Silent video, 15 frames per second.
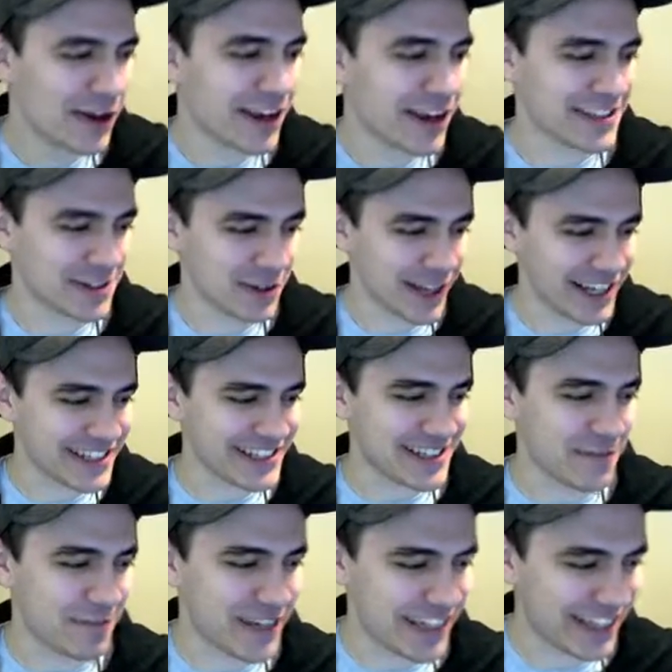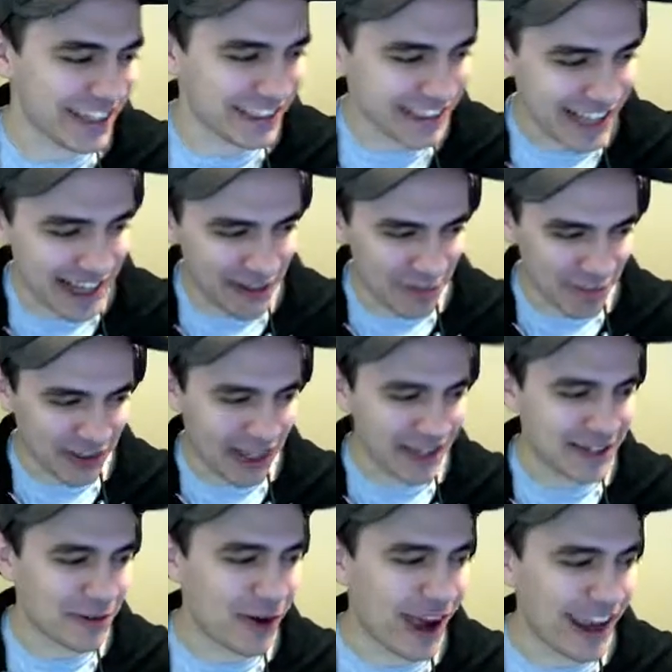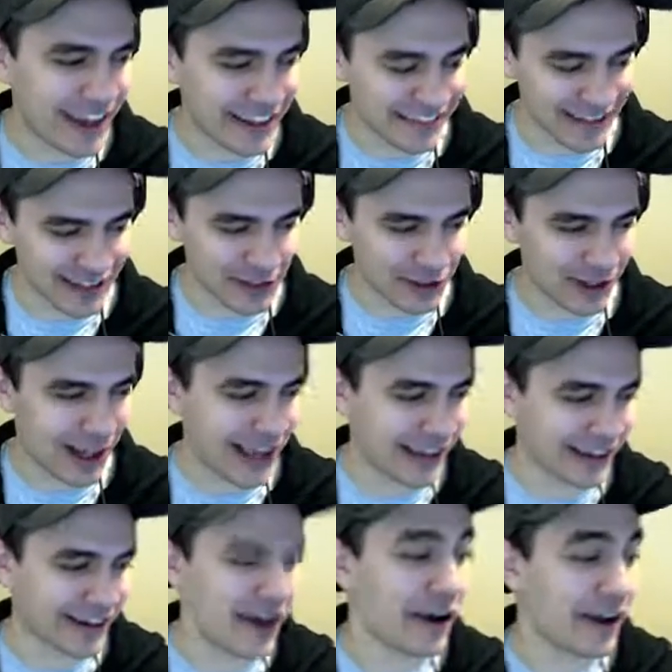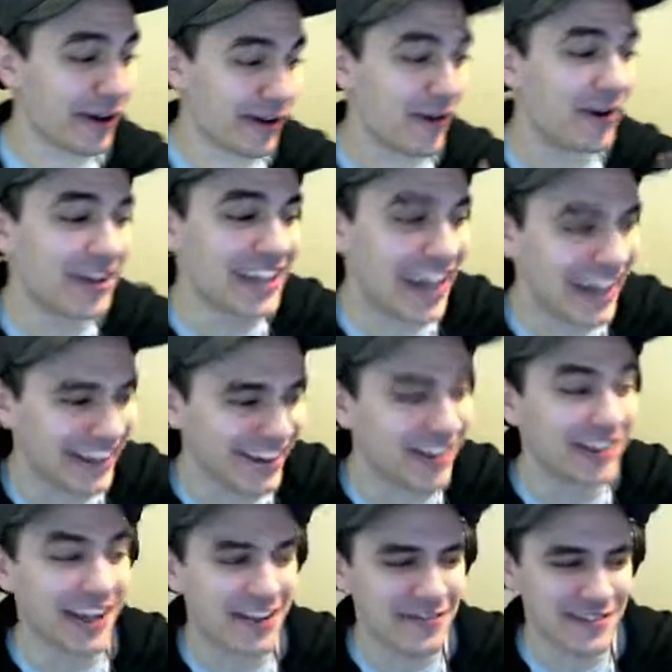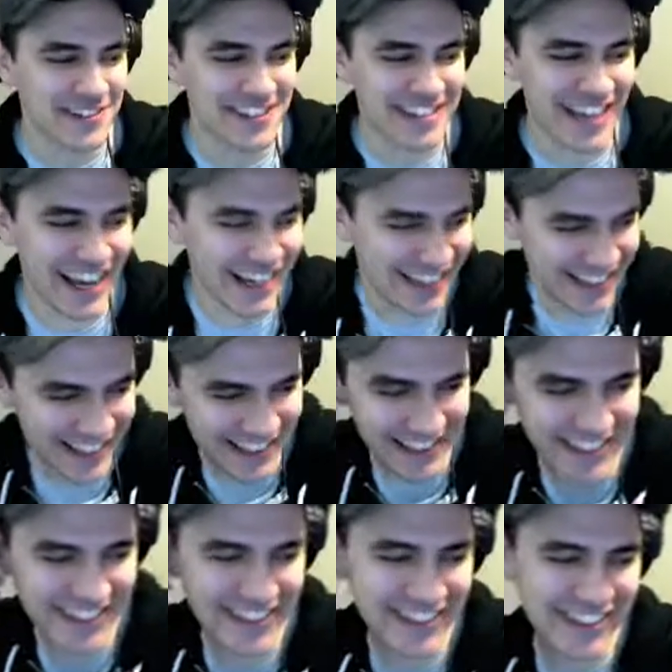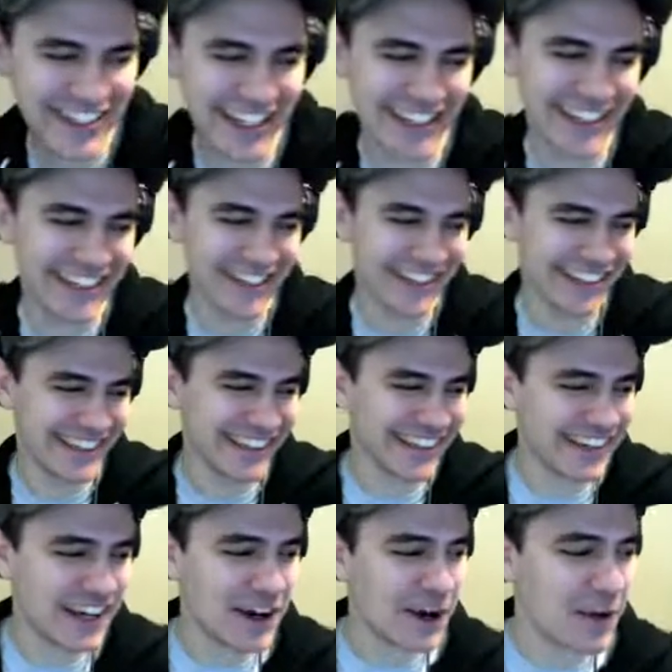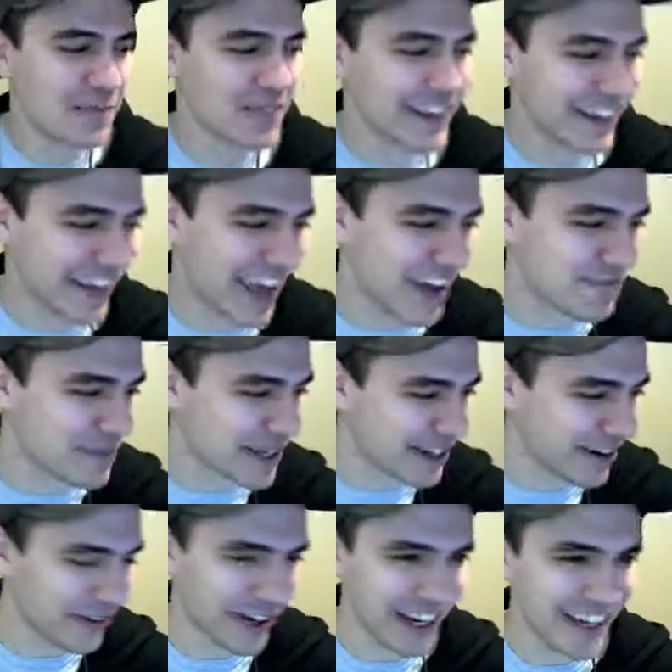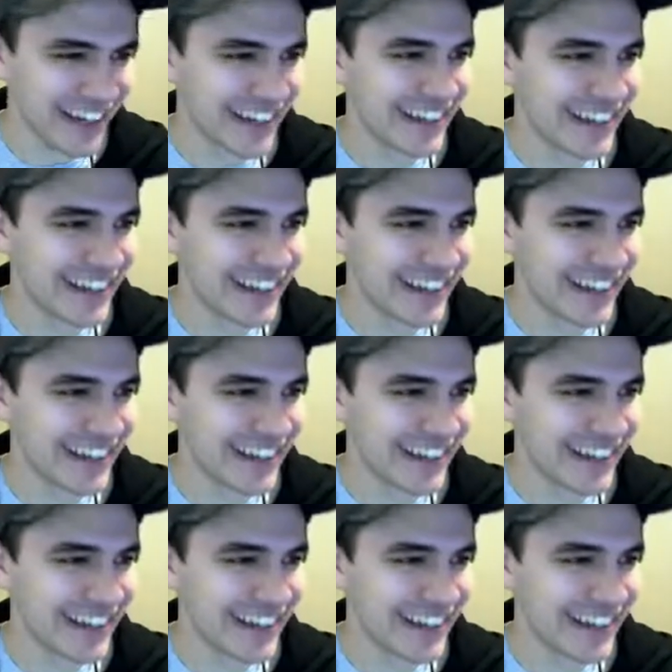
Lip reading: Is there like some kid like playing away and then you're like, hold on for a second. And then you like have me going on?